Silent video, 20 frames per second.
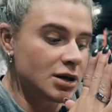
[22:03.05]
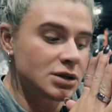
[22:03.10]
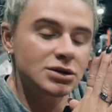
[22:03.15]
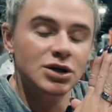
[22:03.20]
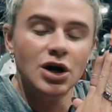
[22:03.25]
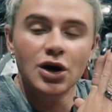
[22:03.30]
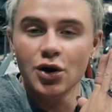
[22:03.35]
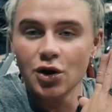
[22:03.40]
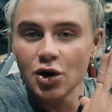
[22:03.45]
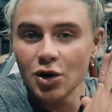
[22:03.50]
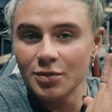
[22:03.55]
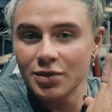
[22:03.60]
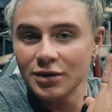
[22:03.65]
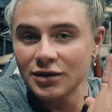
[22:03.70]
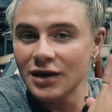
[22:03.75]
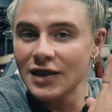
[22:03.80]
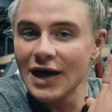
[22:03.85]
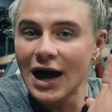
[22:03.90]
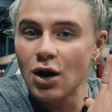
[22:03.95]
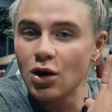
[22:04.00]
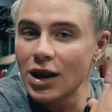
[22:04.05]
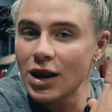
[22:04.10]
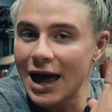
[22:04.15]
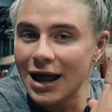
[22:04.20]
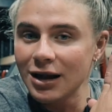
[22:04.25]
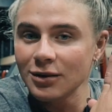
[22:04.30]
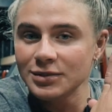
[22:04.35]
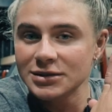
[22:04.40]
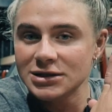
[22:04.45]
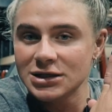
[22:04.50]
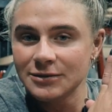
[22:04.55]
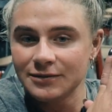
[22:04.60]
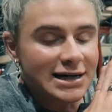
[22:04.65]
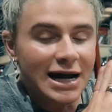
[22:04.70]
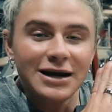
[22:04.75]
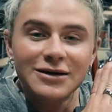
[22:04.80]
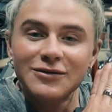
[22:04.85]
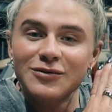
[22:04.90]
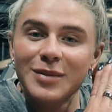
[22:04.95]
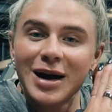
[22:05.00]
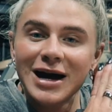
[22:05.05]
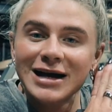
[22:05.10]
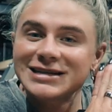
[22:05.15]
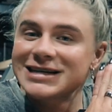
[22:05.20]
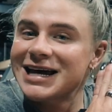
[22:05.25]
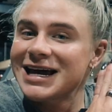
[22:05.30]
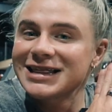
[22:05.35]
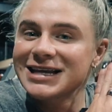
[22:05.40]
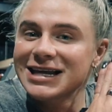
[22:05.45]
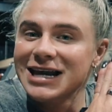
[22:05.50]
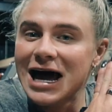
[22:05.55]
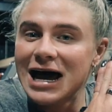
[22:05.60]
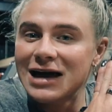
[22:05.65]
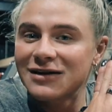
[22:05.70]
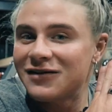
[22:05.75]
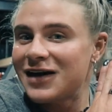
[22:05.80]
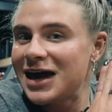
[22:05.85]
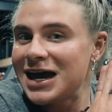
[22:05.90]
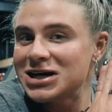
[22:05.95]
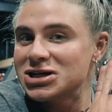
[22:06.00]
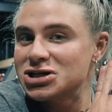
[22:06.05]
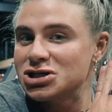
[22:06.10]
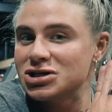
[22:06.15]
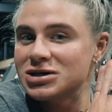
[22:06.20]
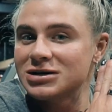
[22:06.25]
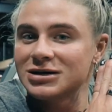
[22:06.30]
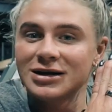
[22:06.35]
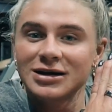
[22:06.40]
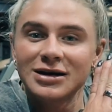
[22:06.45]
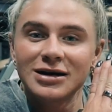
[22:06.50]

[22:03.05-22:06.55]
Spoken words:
So I hope that that helped. That's kind of my day in the life-ish.